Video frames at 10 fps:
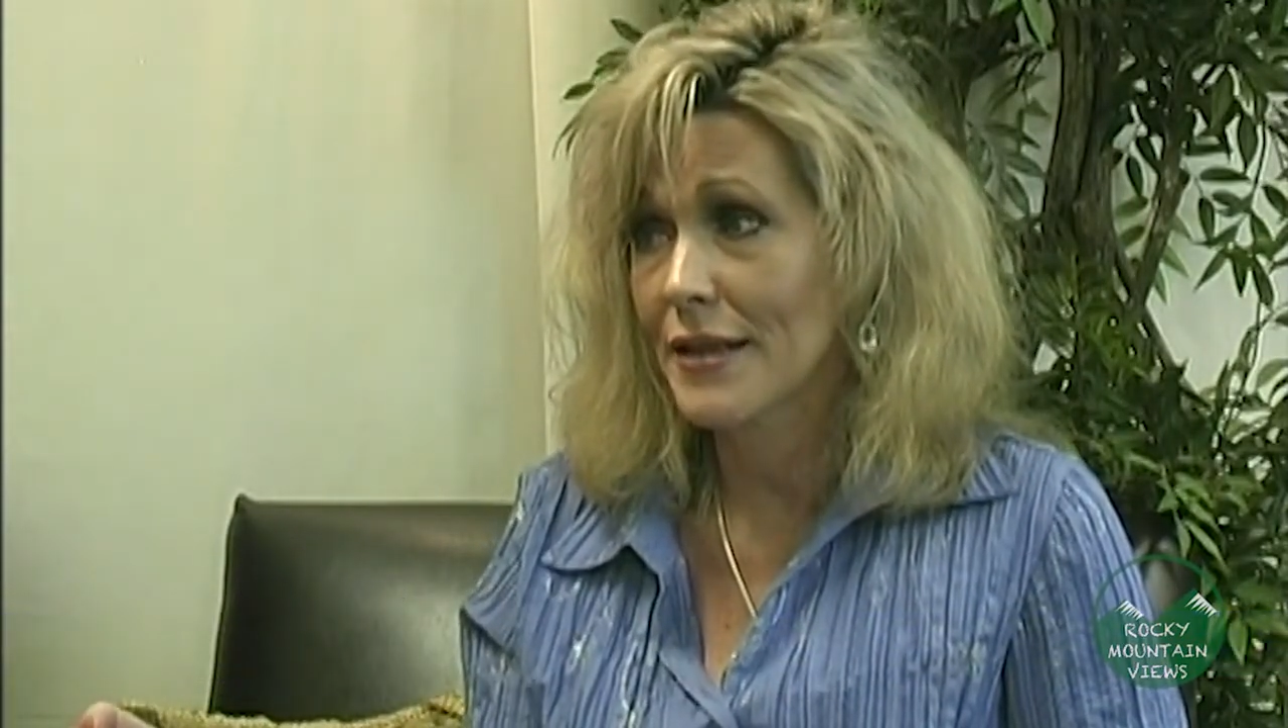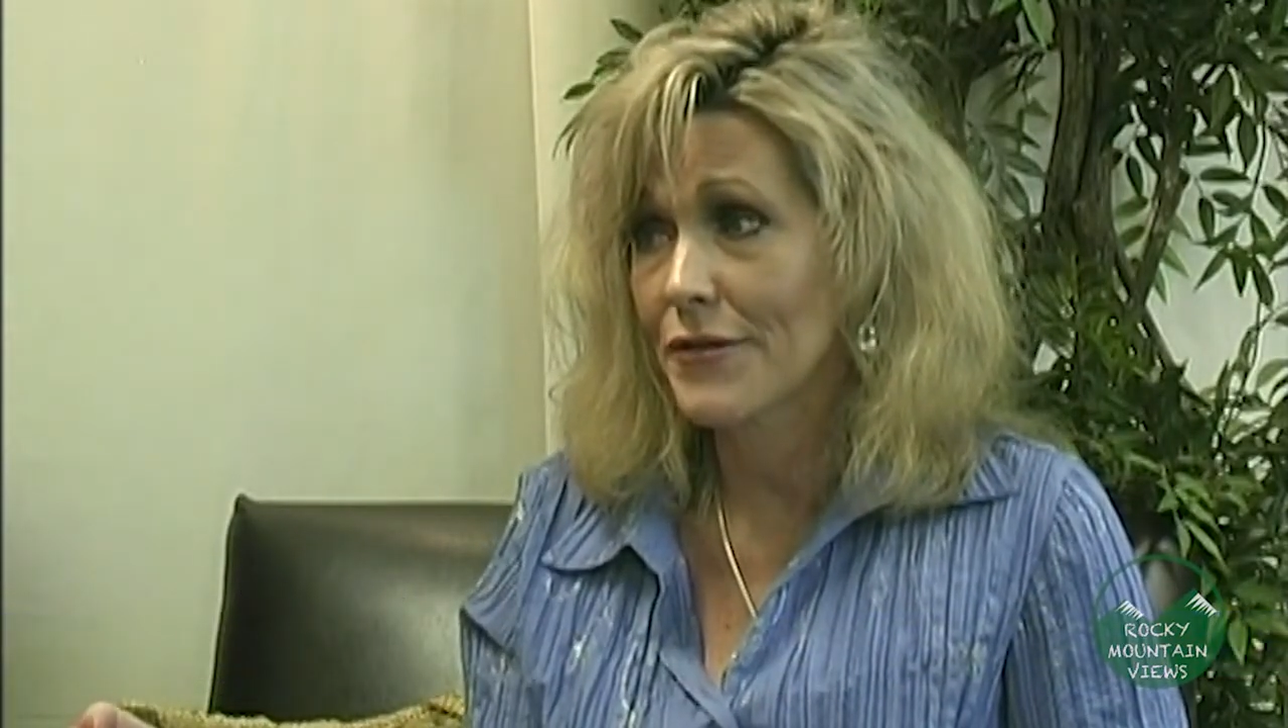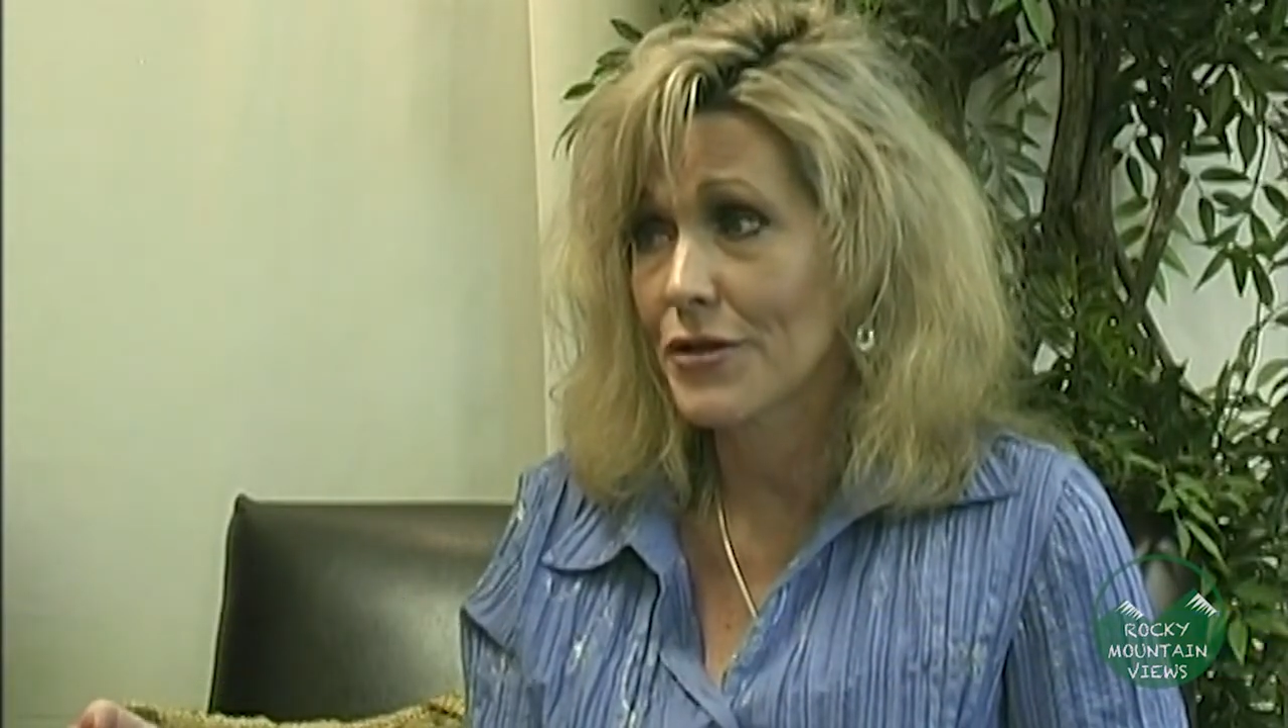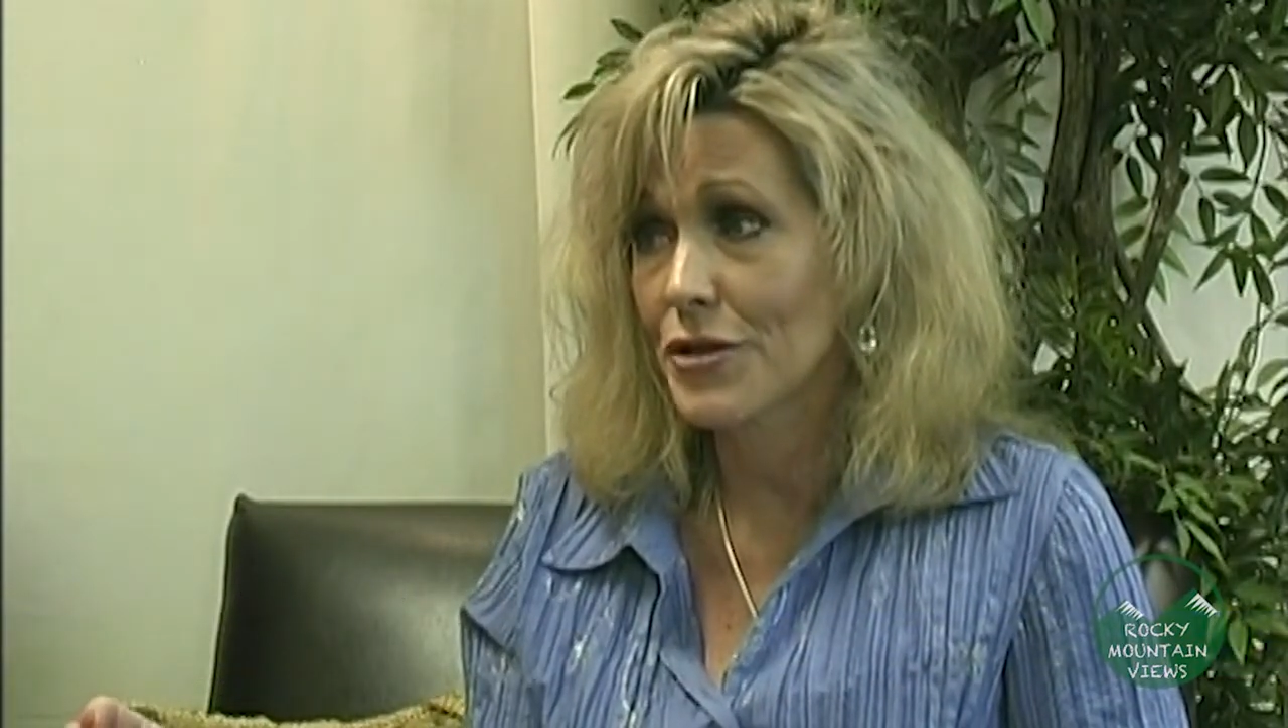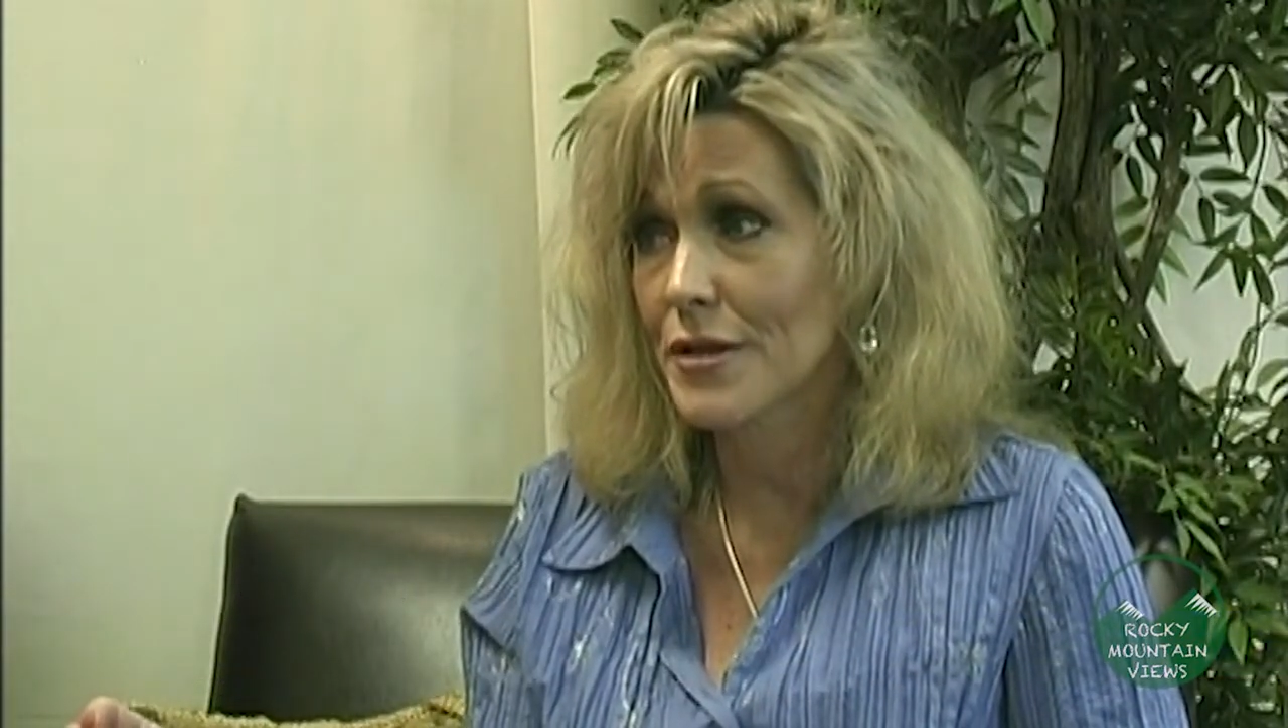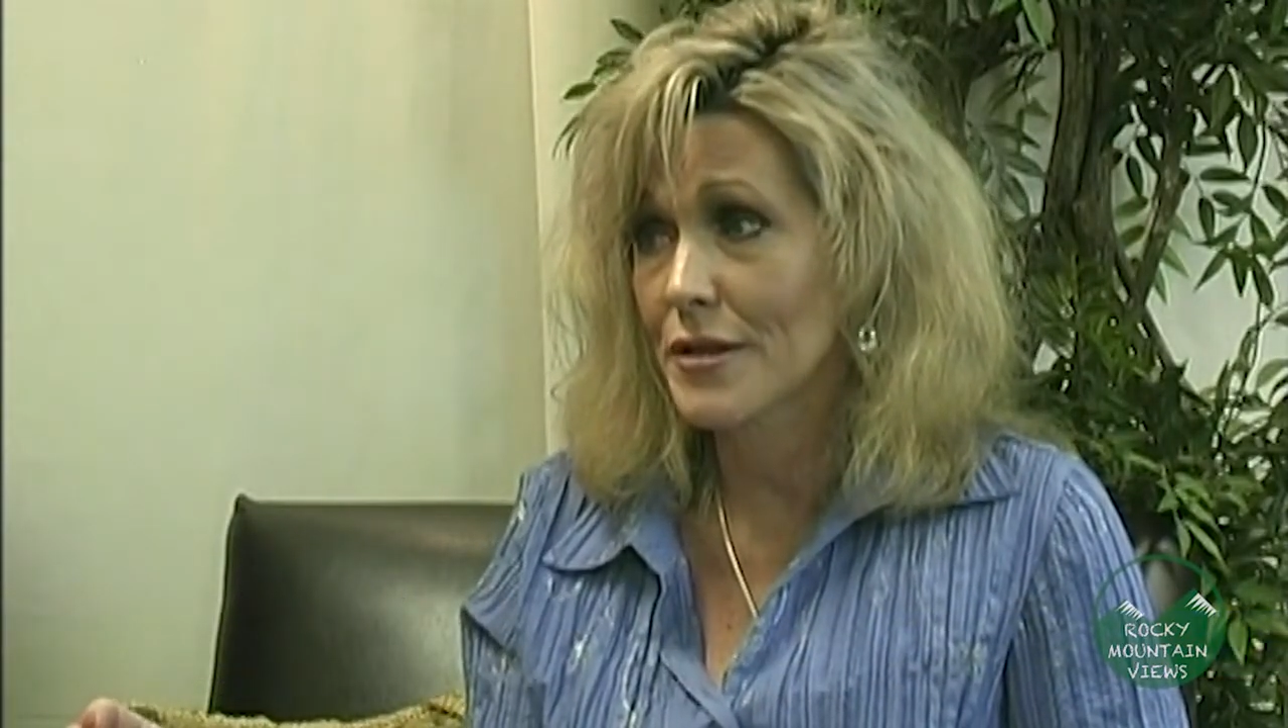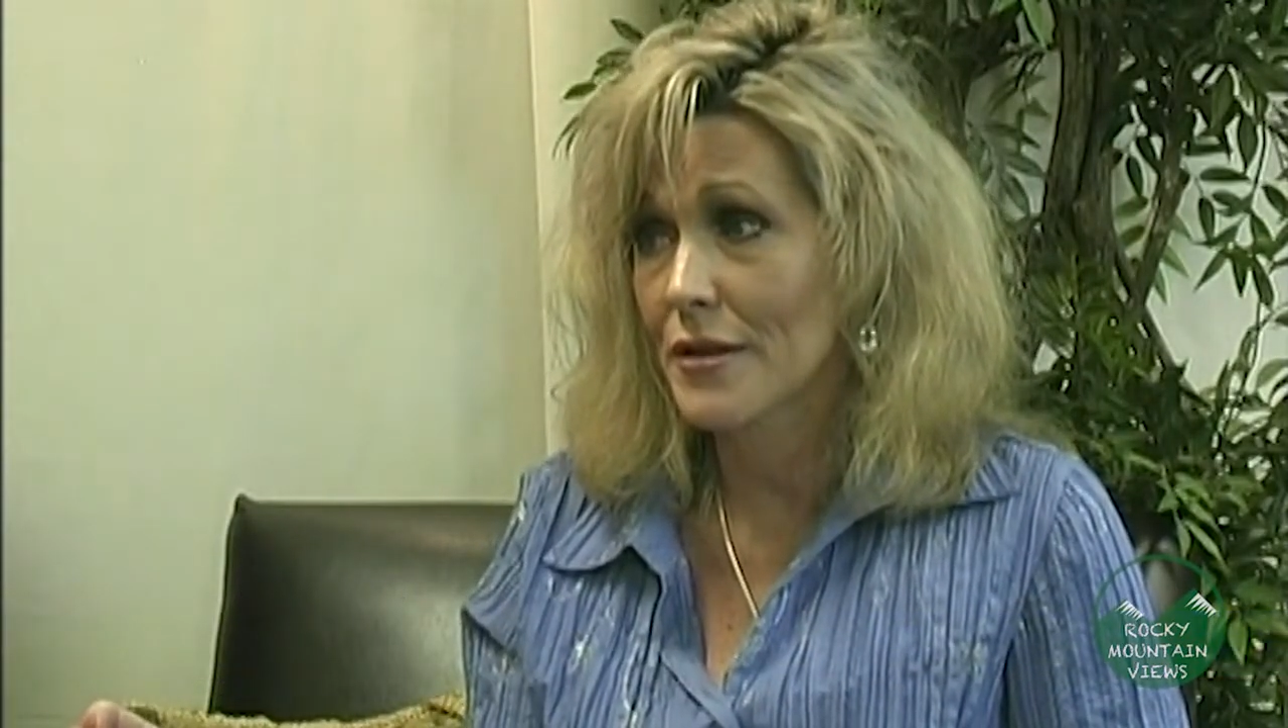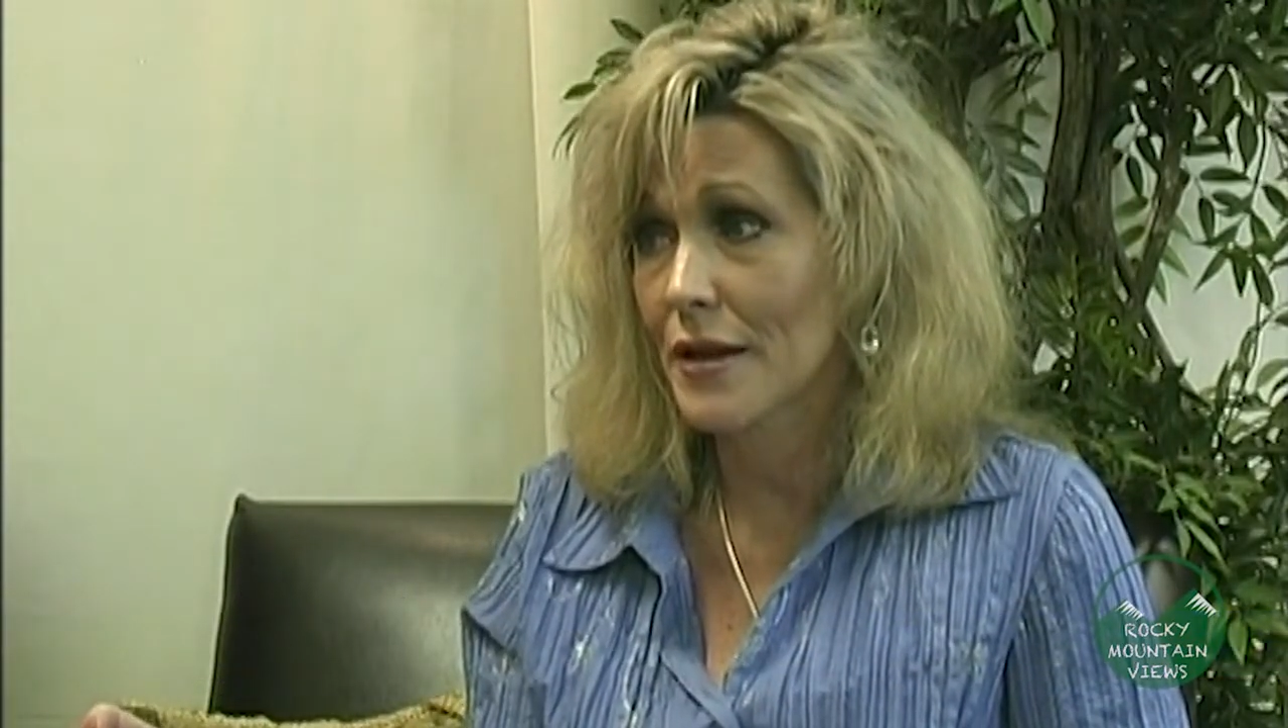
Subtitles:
even just